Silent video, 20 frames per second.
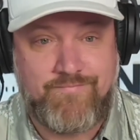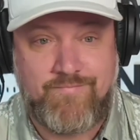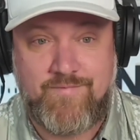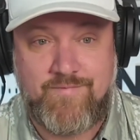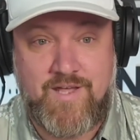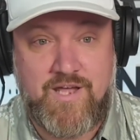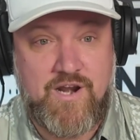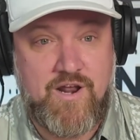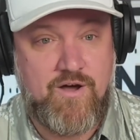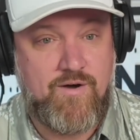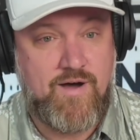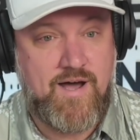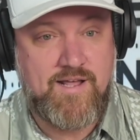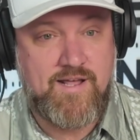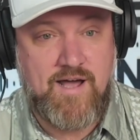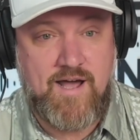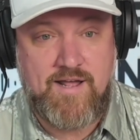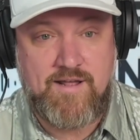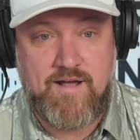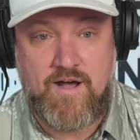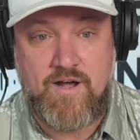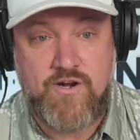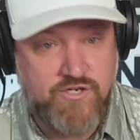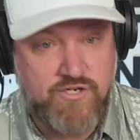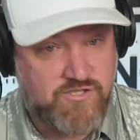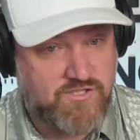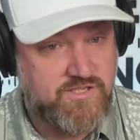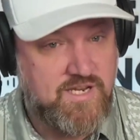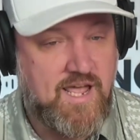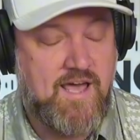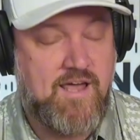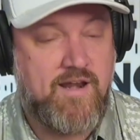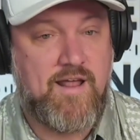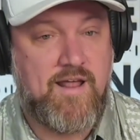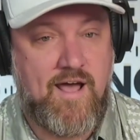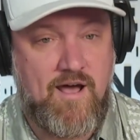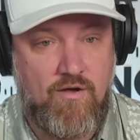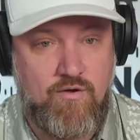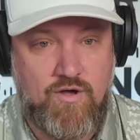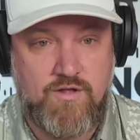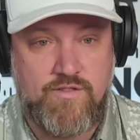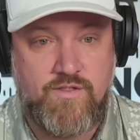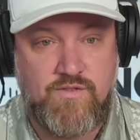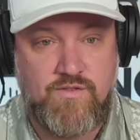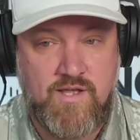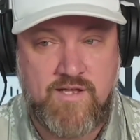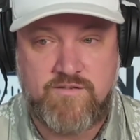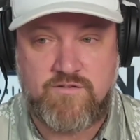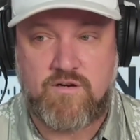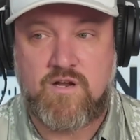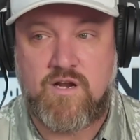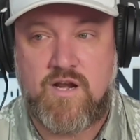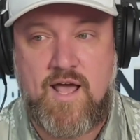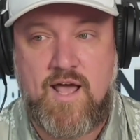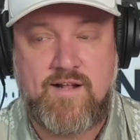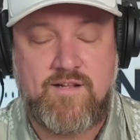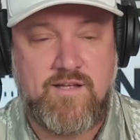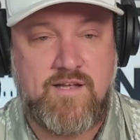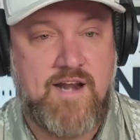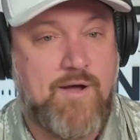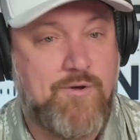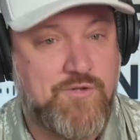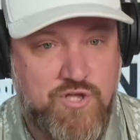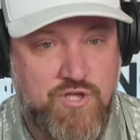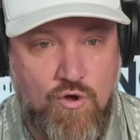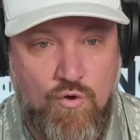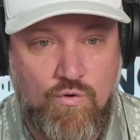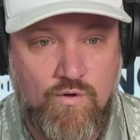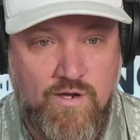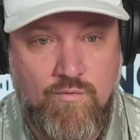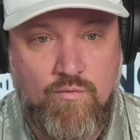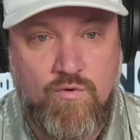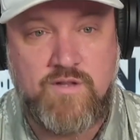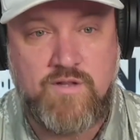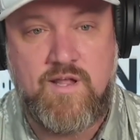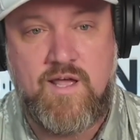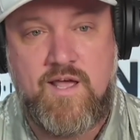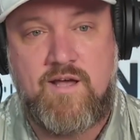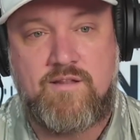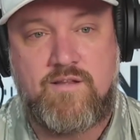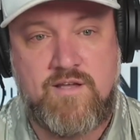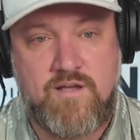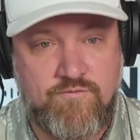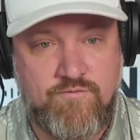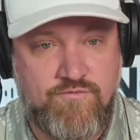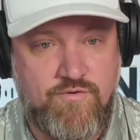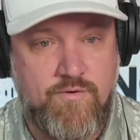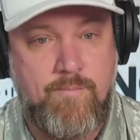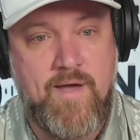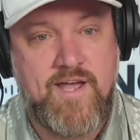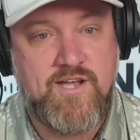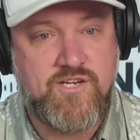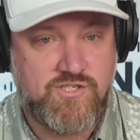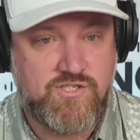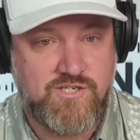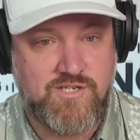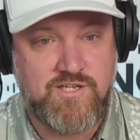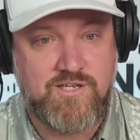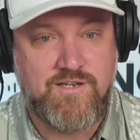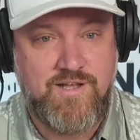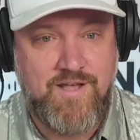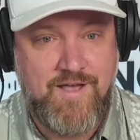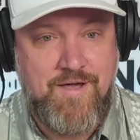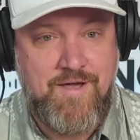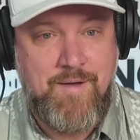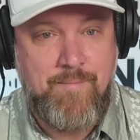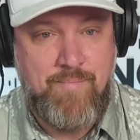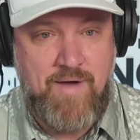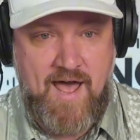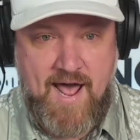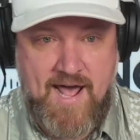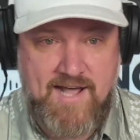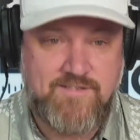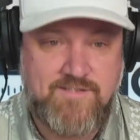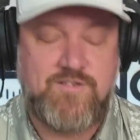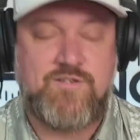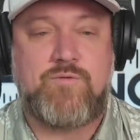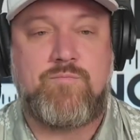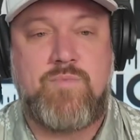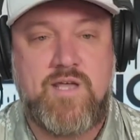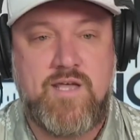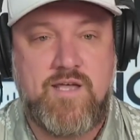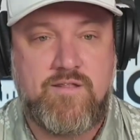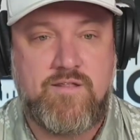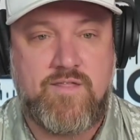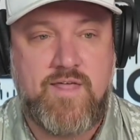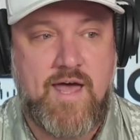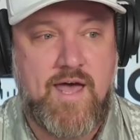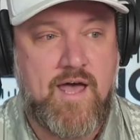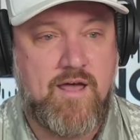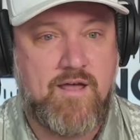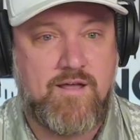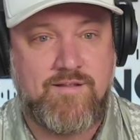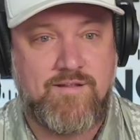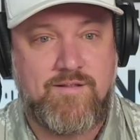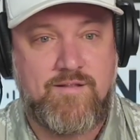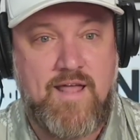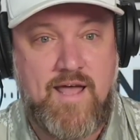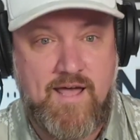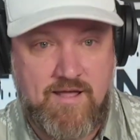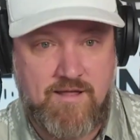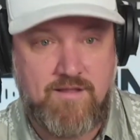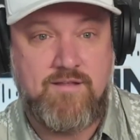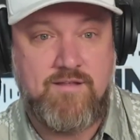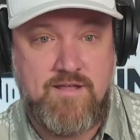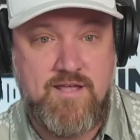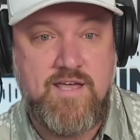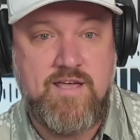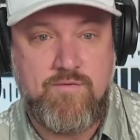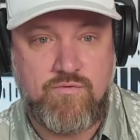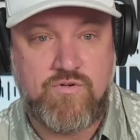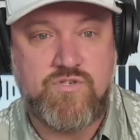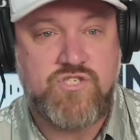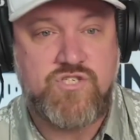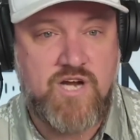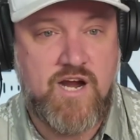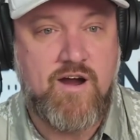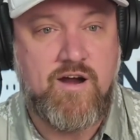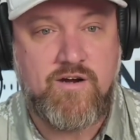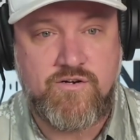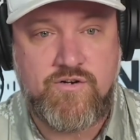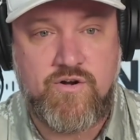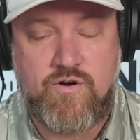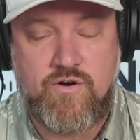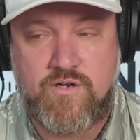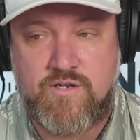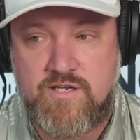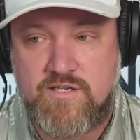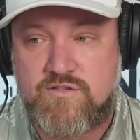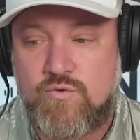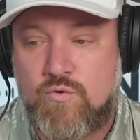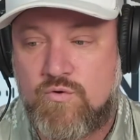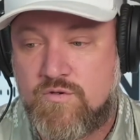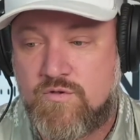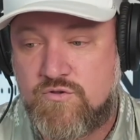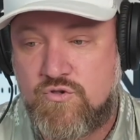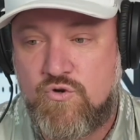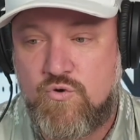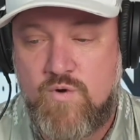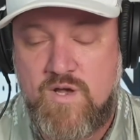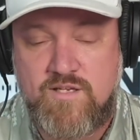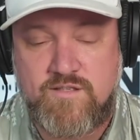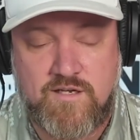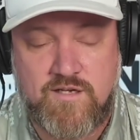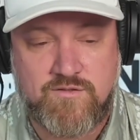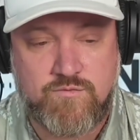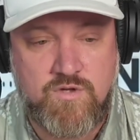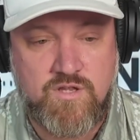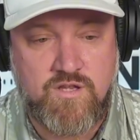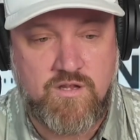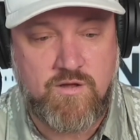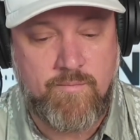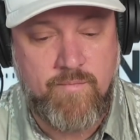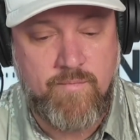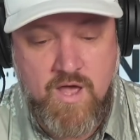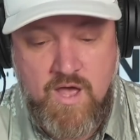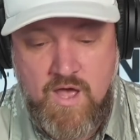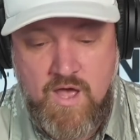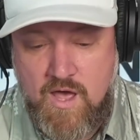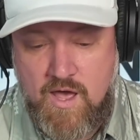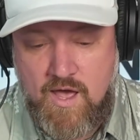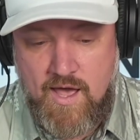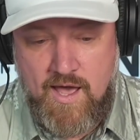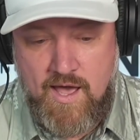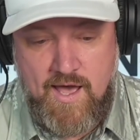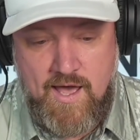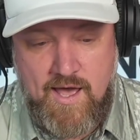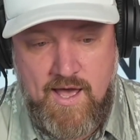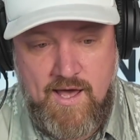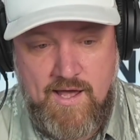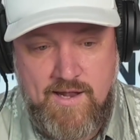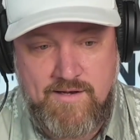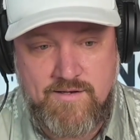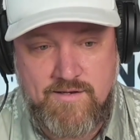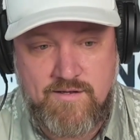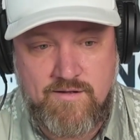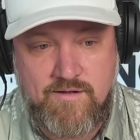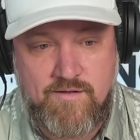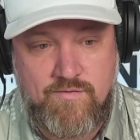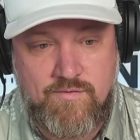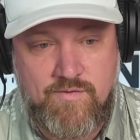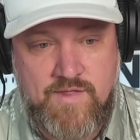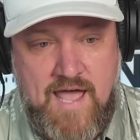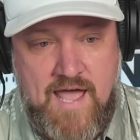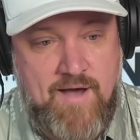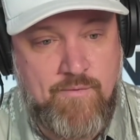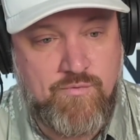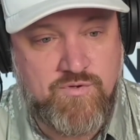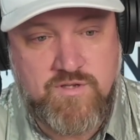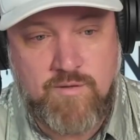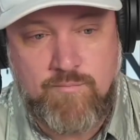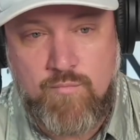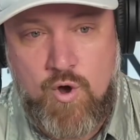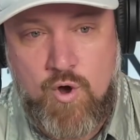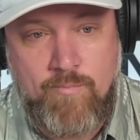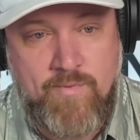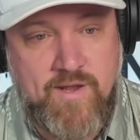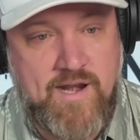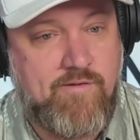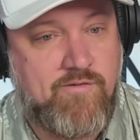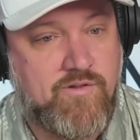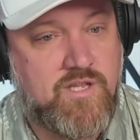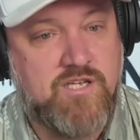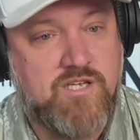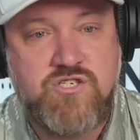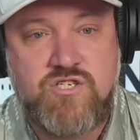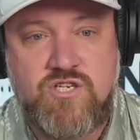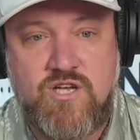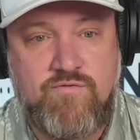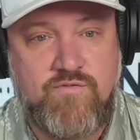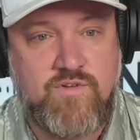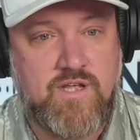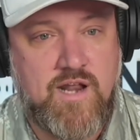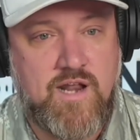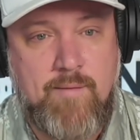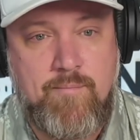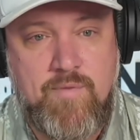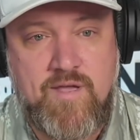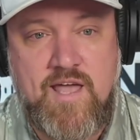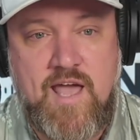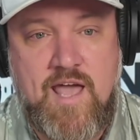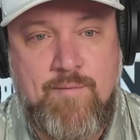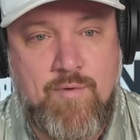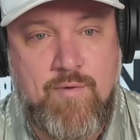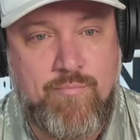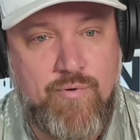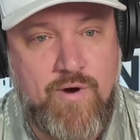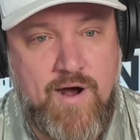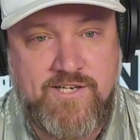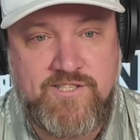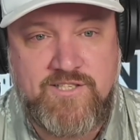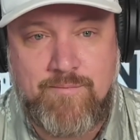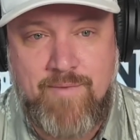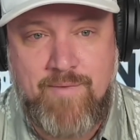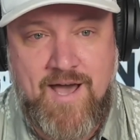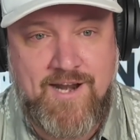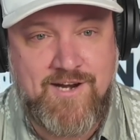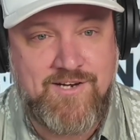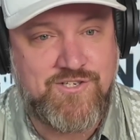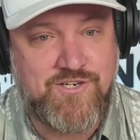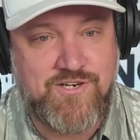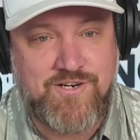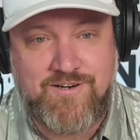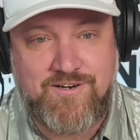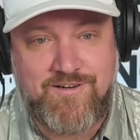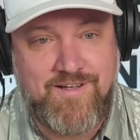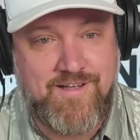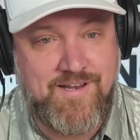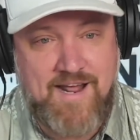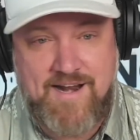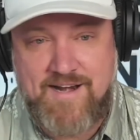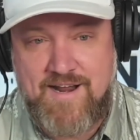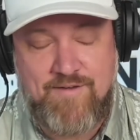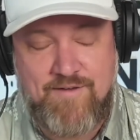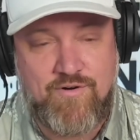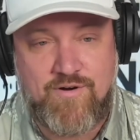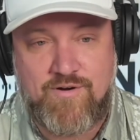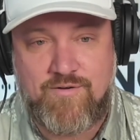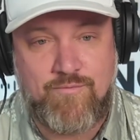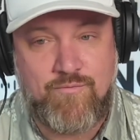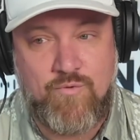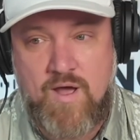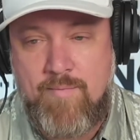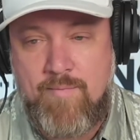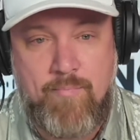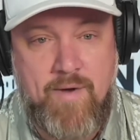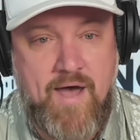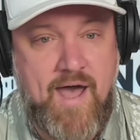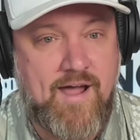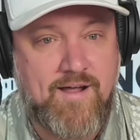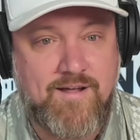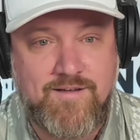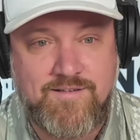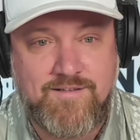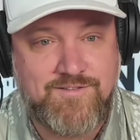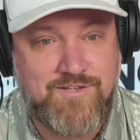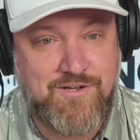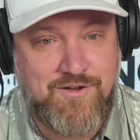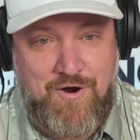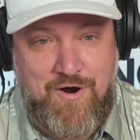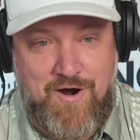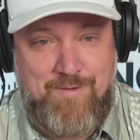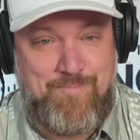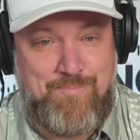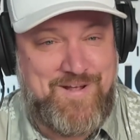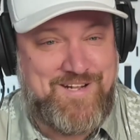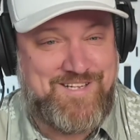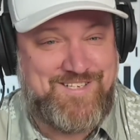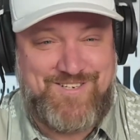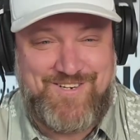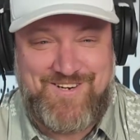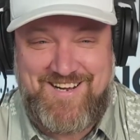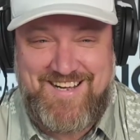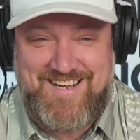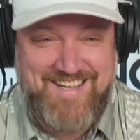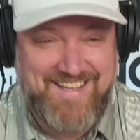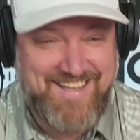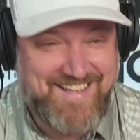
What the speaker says: I understand how all the things are connected. And I was the only one that had the information passed to me that he was sharing during these 2 weeks I was with him. And that was the moment everything shifted. I became a project manager, and I never went back to carpentry.